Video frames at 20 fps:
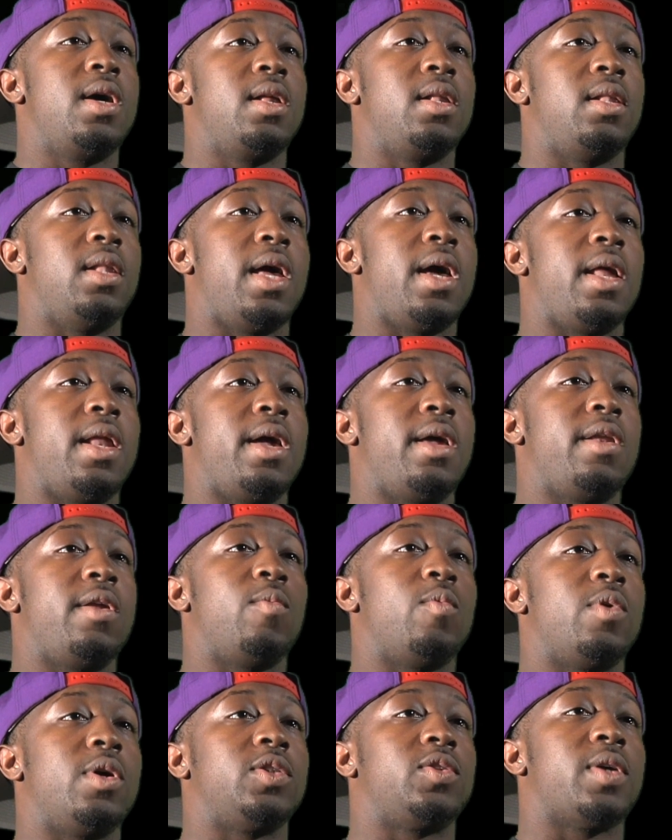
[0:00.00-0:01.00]
let
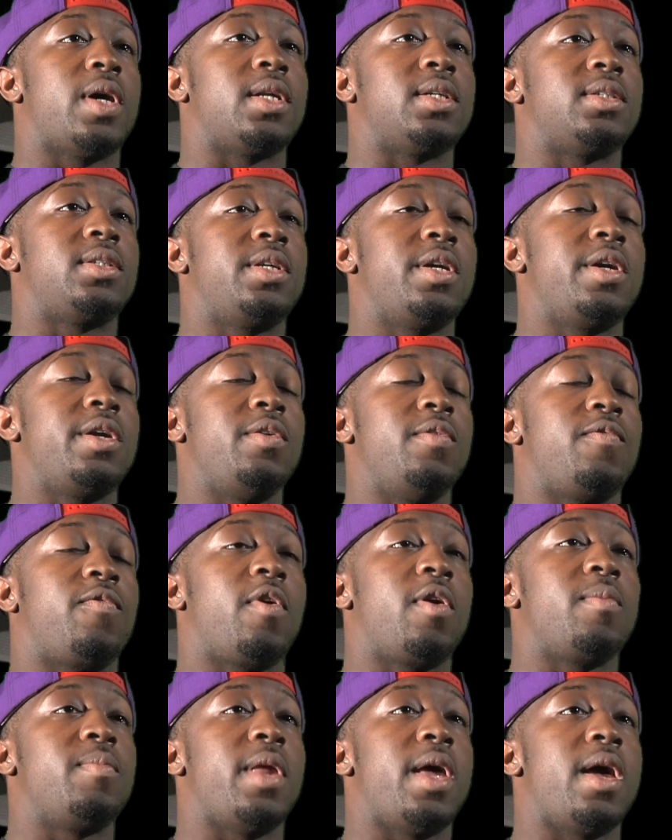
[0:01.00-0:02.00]
anyone try to steer you
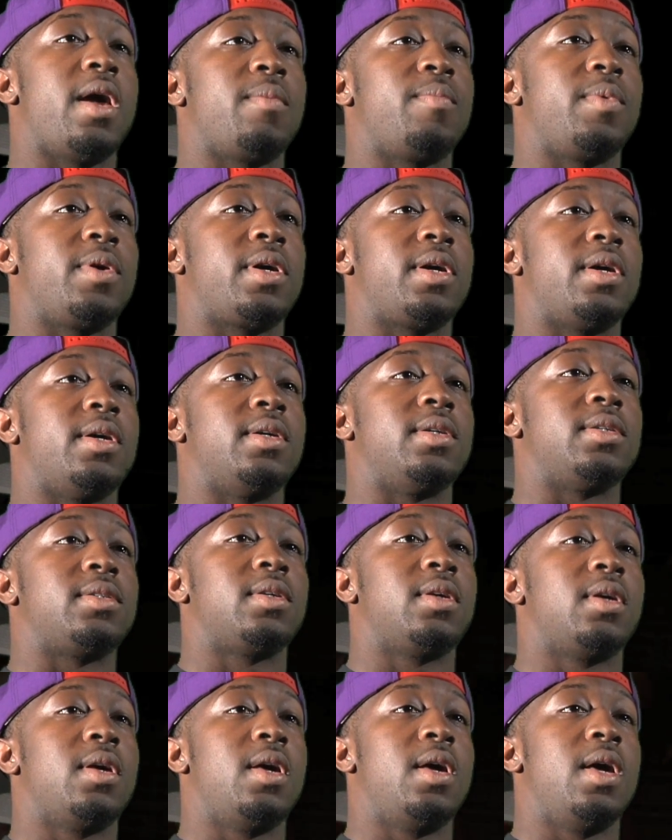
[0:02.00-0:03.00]
from that,
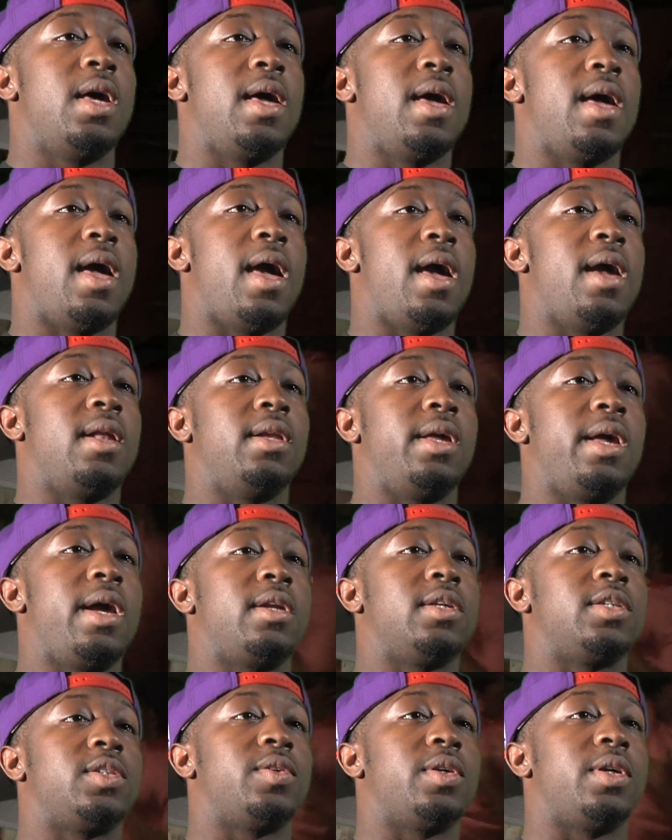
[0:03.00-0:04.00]
because in the
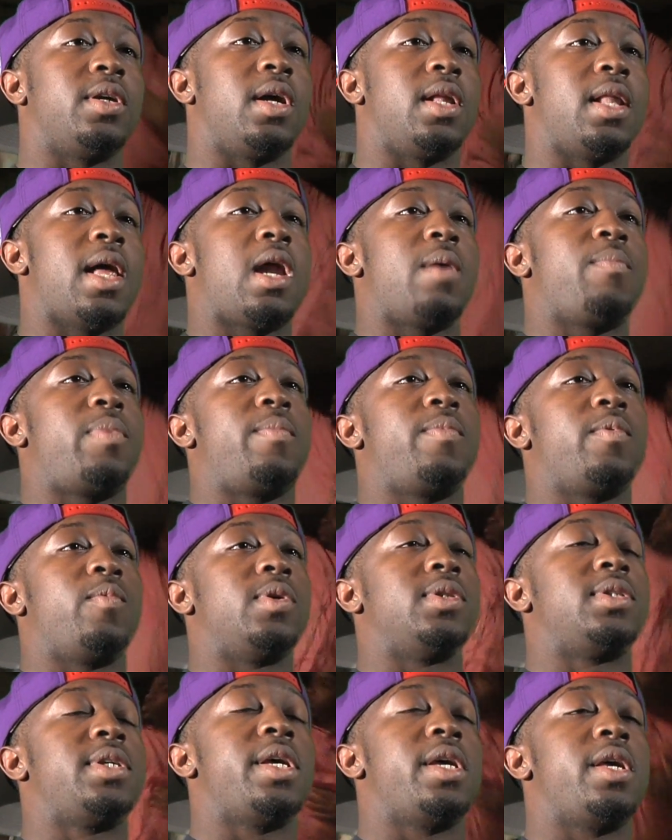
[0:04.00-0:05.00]
industry, a lot of people
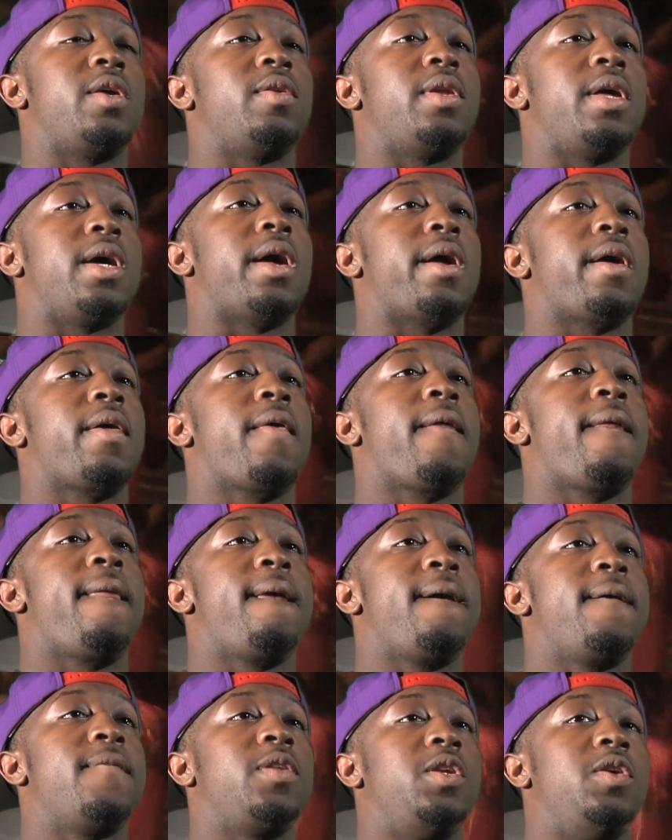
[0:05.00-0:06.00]
will tell you that
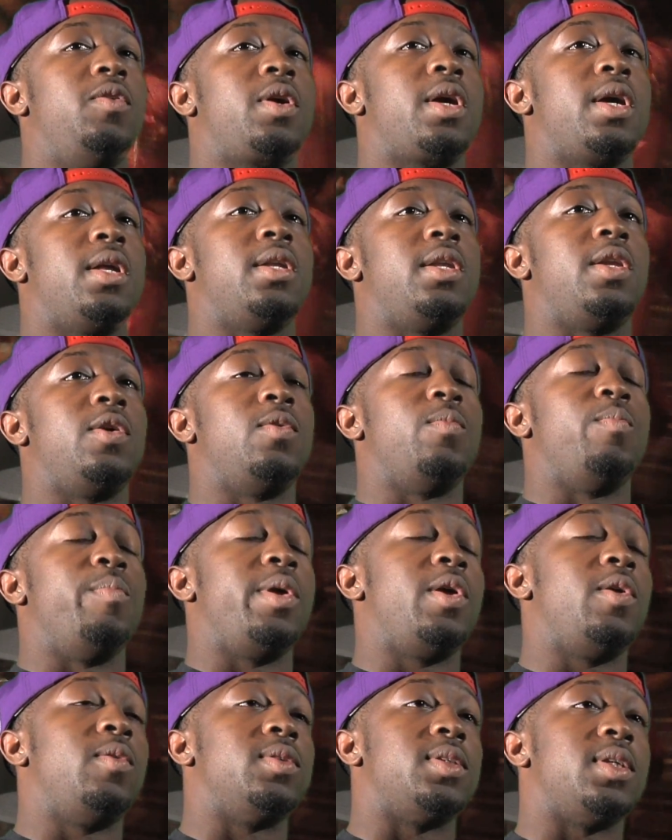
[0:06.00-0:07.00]
you can do
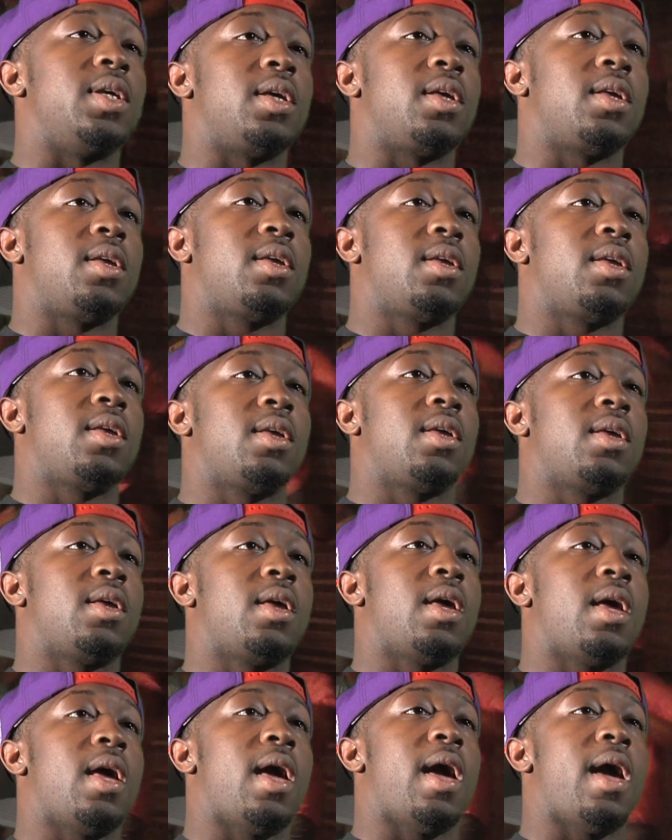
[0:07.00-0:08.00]
music
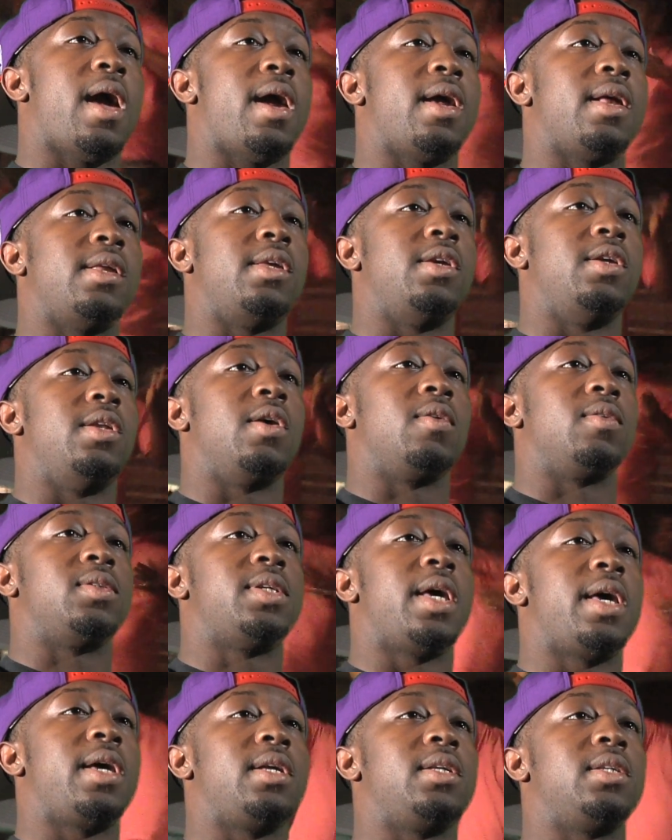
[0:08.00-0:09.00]
and
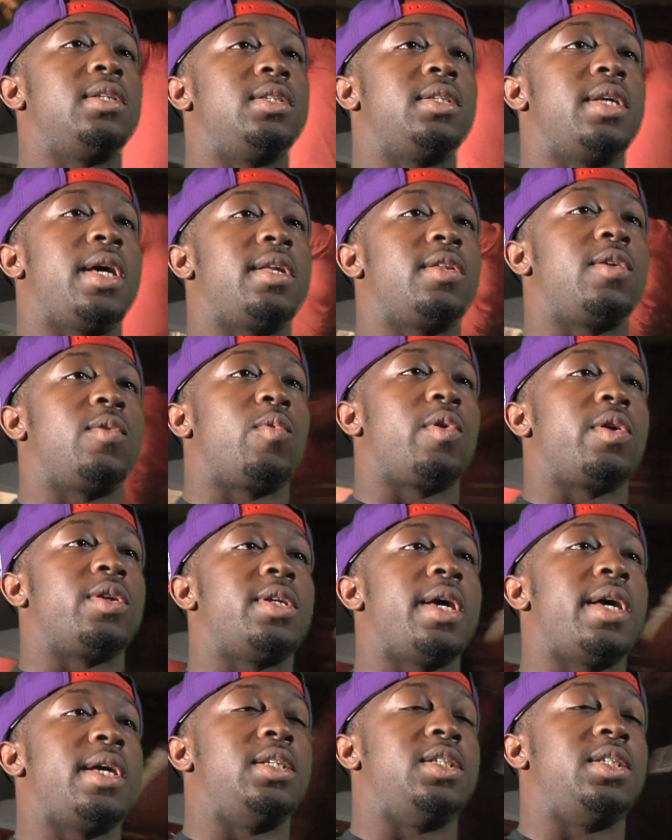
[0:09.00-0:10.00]

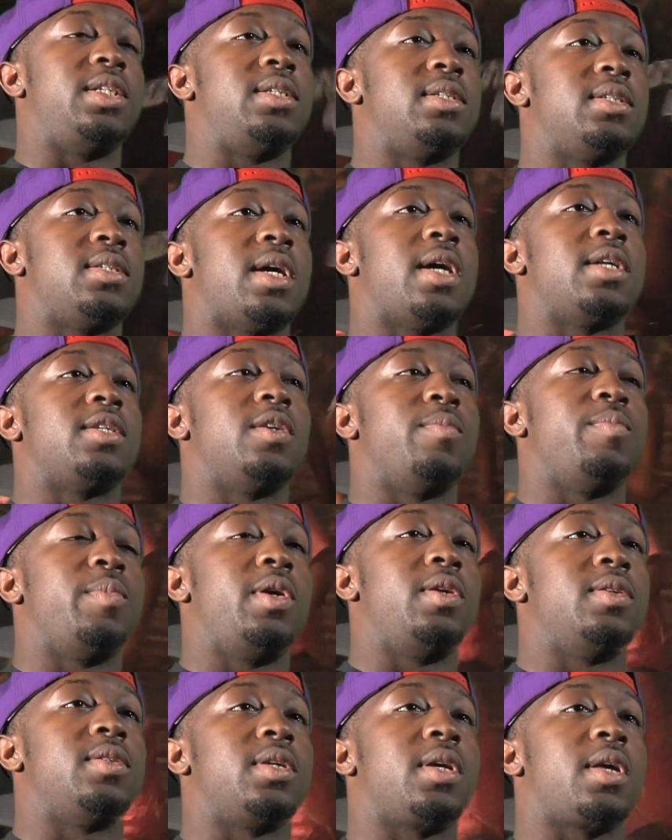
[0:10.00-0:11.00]
take Jesus out your
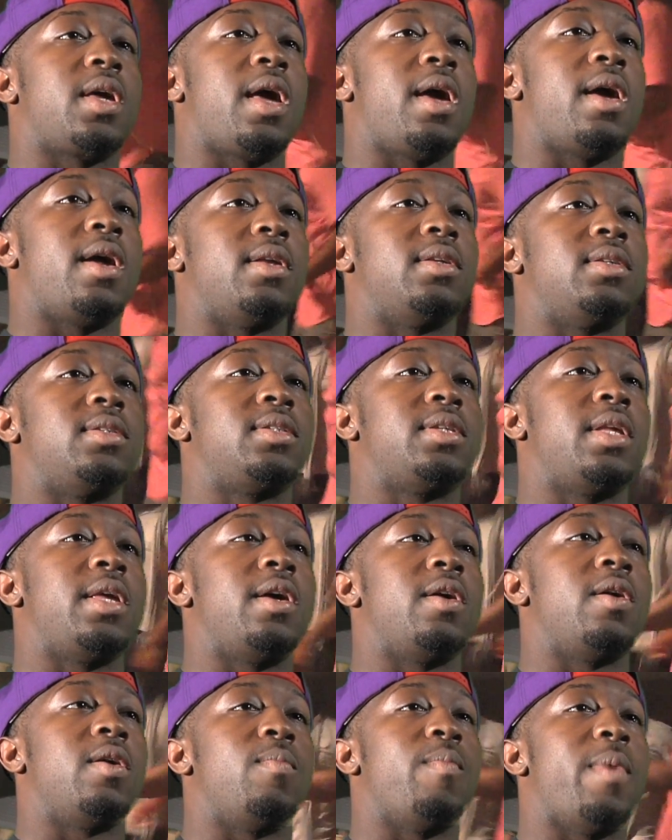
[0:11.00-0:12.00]
music and
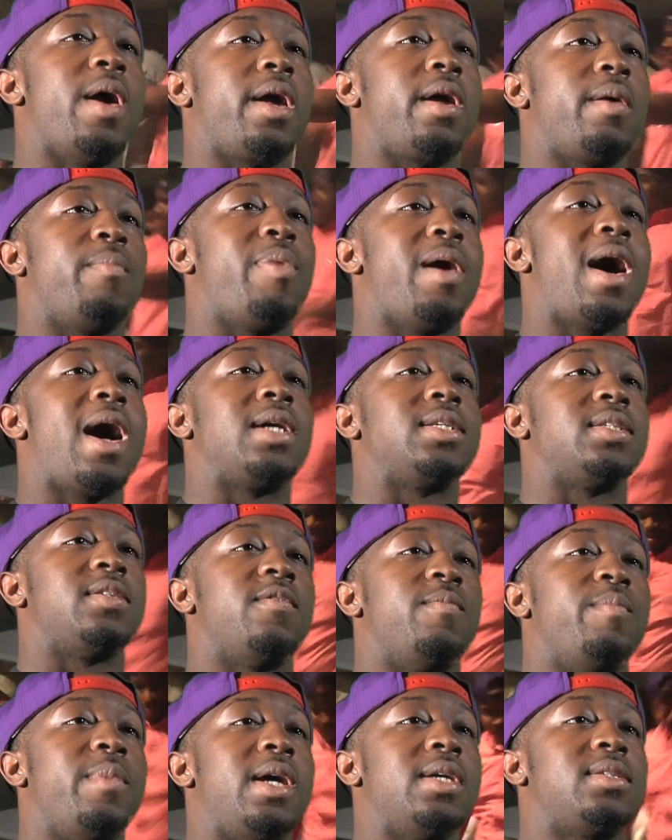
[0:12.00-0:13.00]
still make it
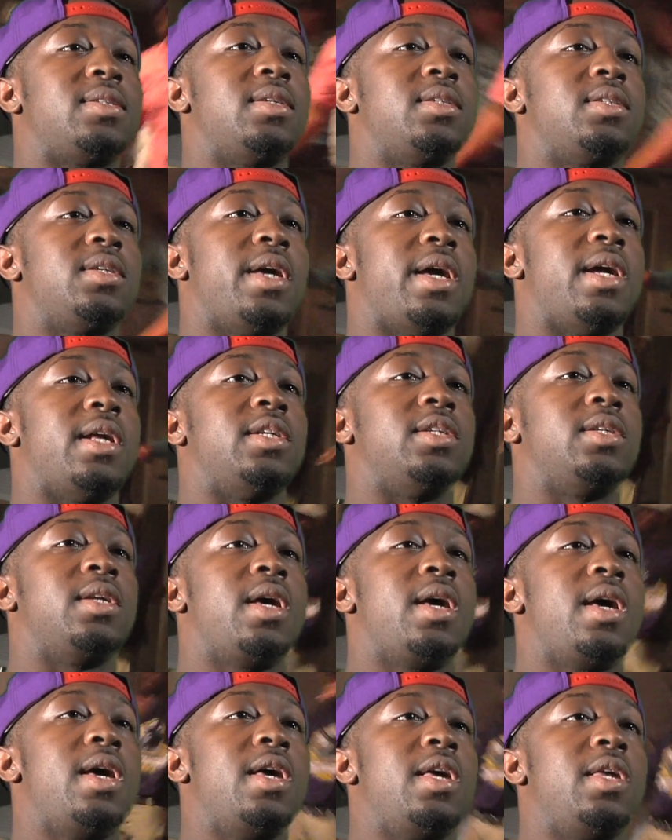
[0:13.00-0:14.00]
positive message, and
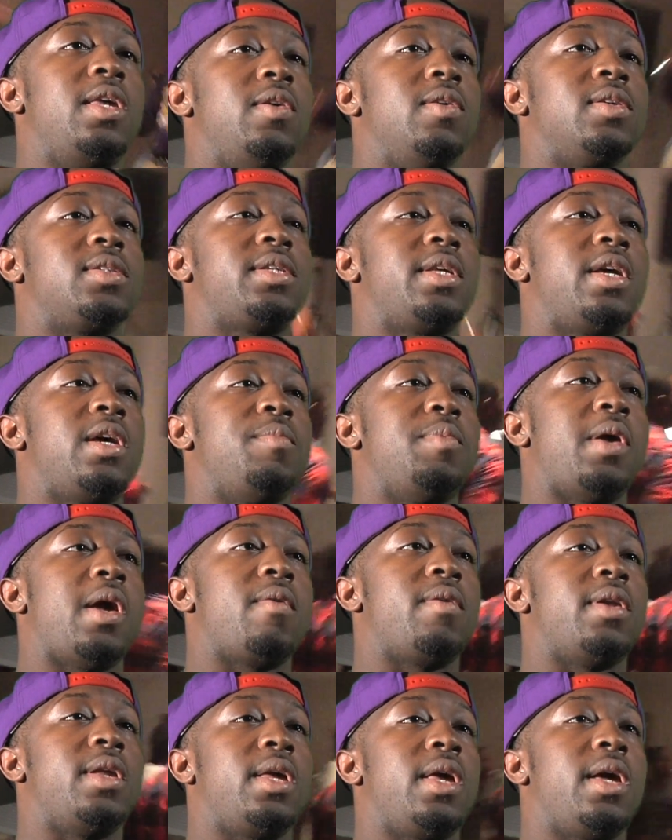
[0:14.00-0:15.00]
you'll still be
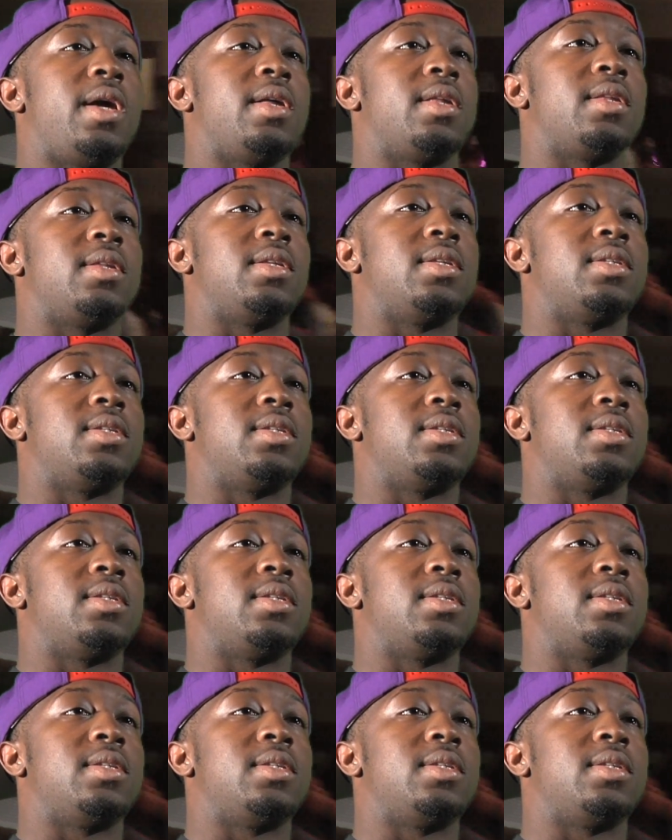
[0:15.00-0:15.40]
able to get